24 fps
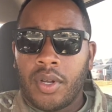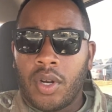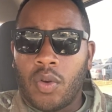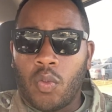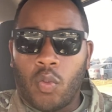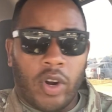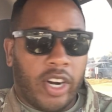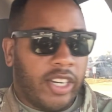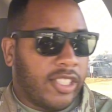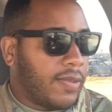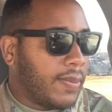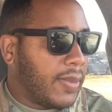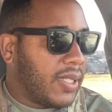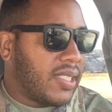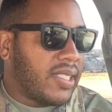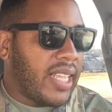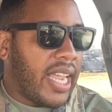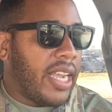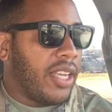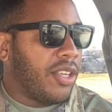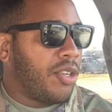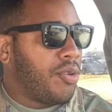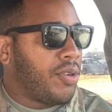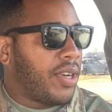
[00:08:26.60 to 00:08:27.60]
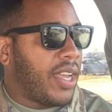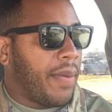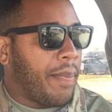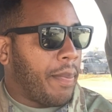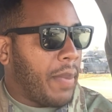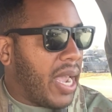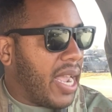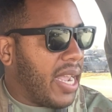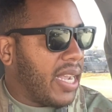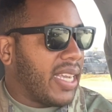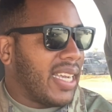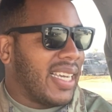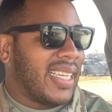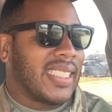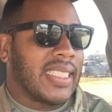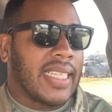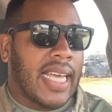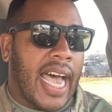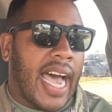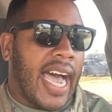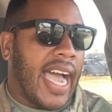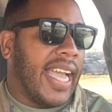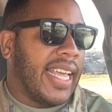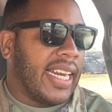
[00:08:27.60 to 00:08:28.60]
Worst mistake you can make is
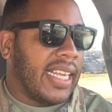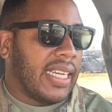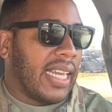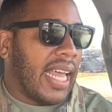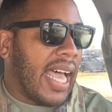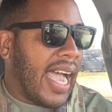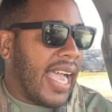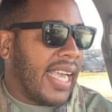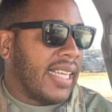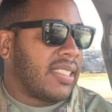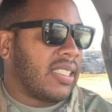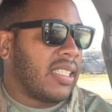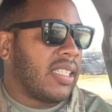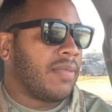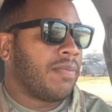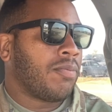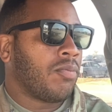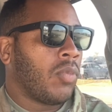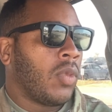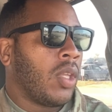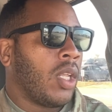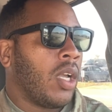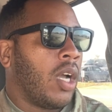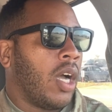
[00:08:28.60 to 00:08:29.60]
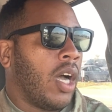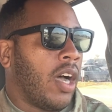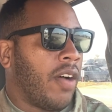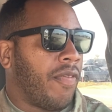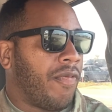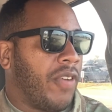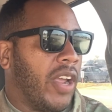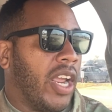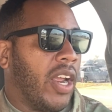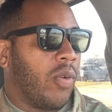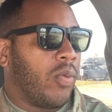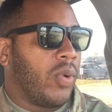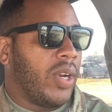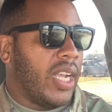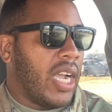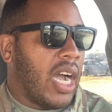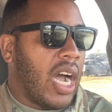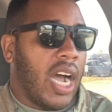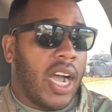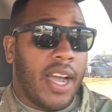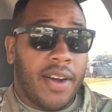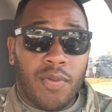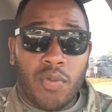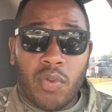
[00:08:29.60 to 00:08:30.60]
idolizing a very
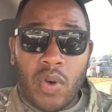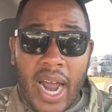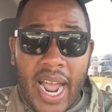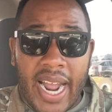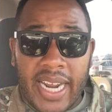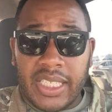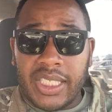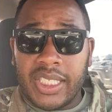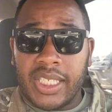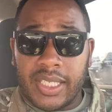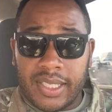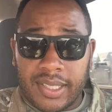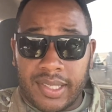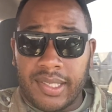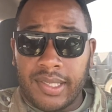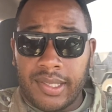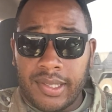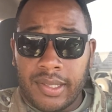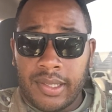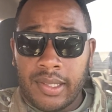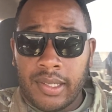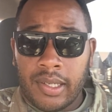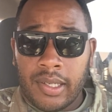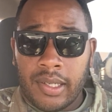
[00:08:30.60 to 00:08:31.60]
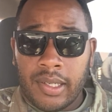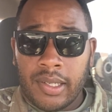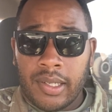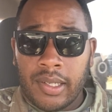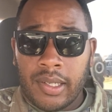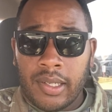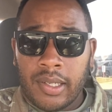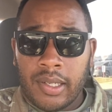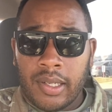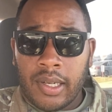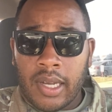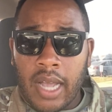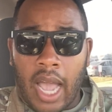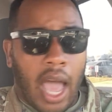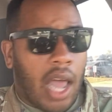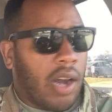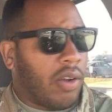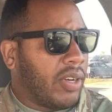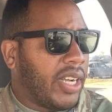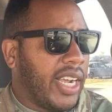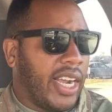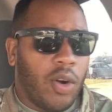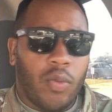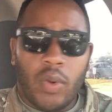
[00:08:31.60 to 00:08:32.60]
unrighteous. I
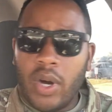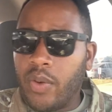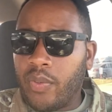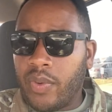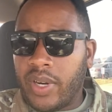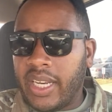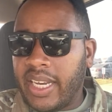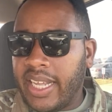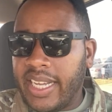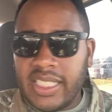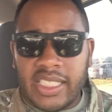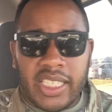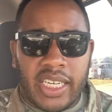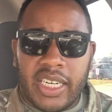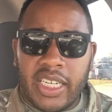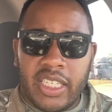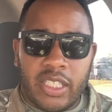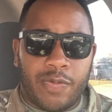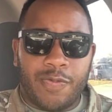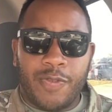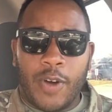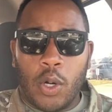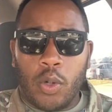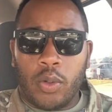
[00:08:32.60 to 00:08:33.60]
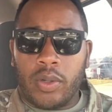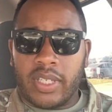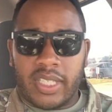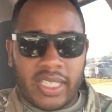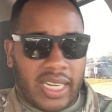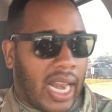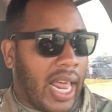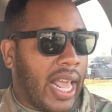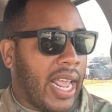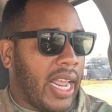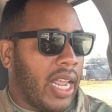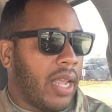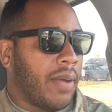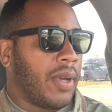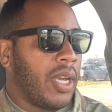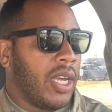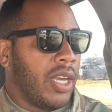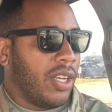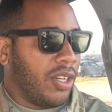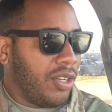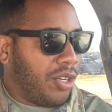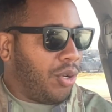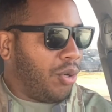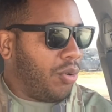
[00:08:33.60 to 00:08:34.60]
don't care what religion these folks claim.
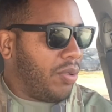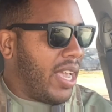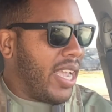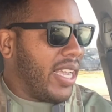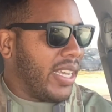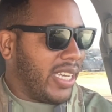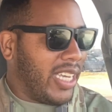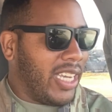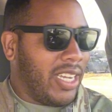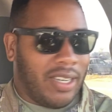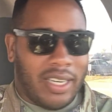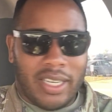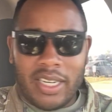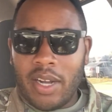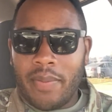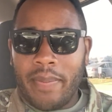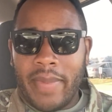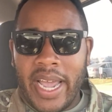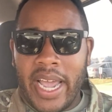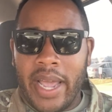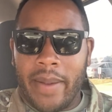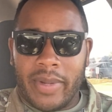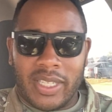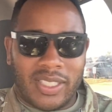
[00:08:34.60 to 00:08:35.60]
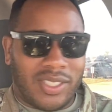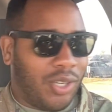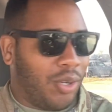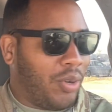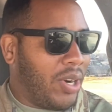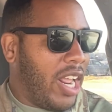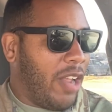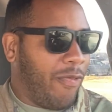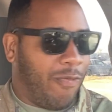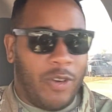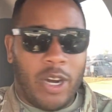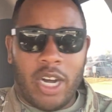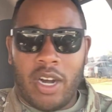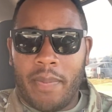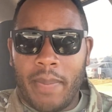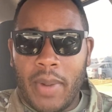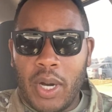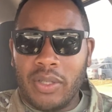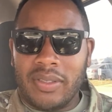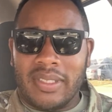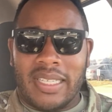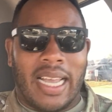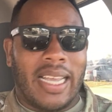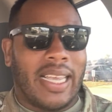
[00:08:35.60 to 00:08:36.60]
Do they keep the commandments? Do they fear the
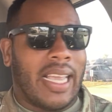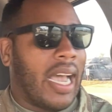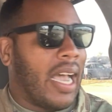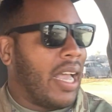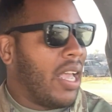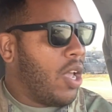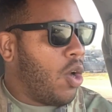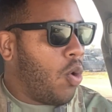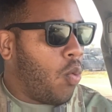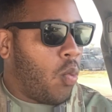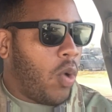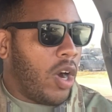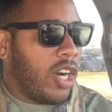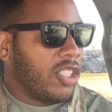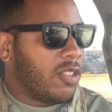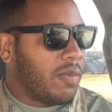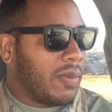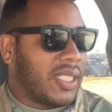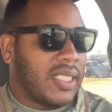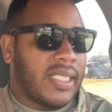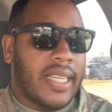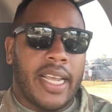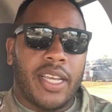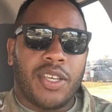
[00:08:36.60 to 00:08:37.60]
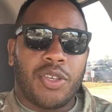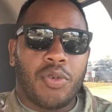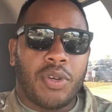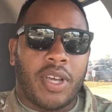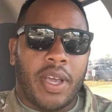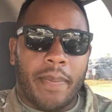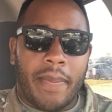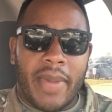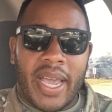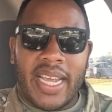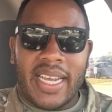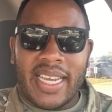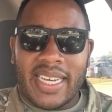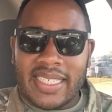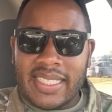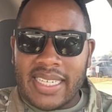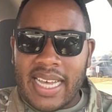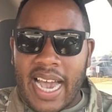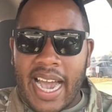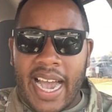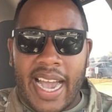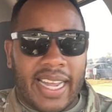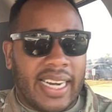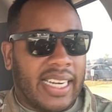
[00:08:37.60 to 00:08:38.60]
Most High Yah? Worst mistake you can make is
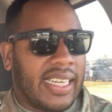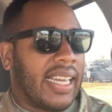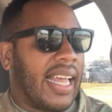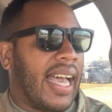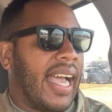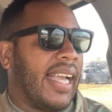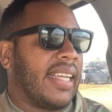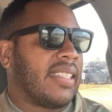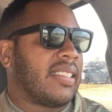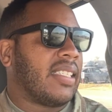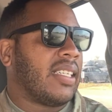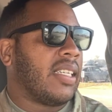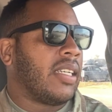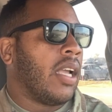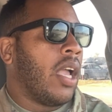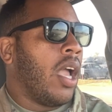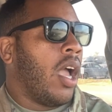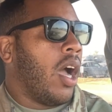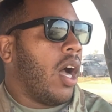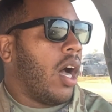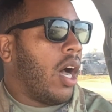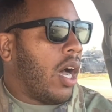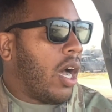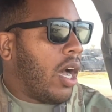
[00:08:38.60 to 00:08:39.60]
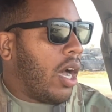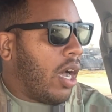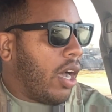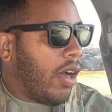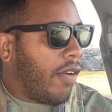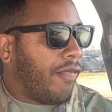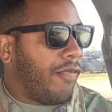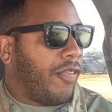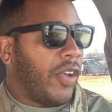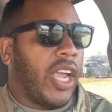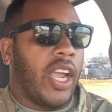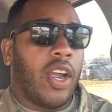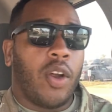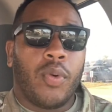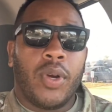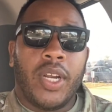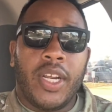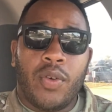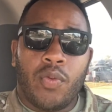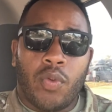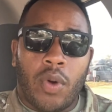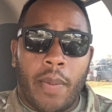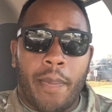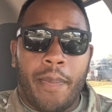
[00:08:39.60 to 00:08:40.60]
idolizing a, a
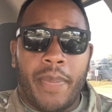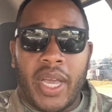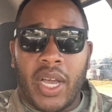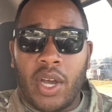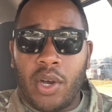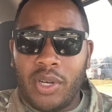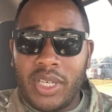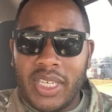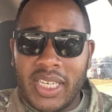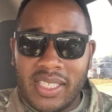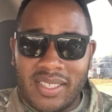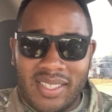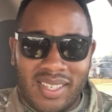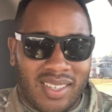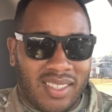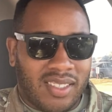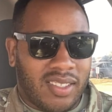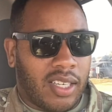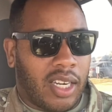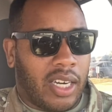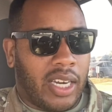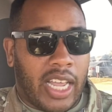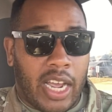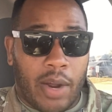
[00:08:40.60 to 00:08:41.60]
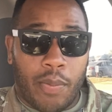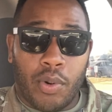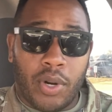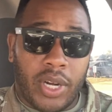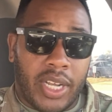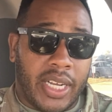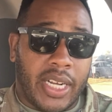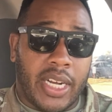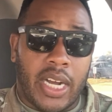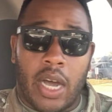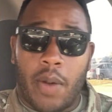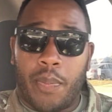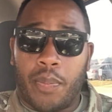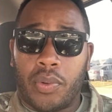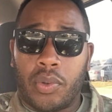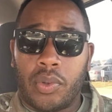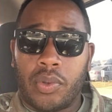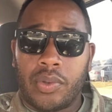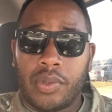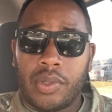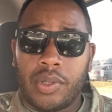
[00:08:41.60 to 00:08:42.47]
very rebellious celebrity couple.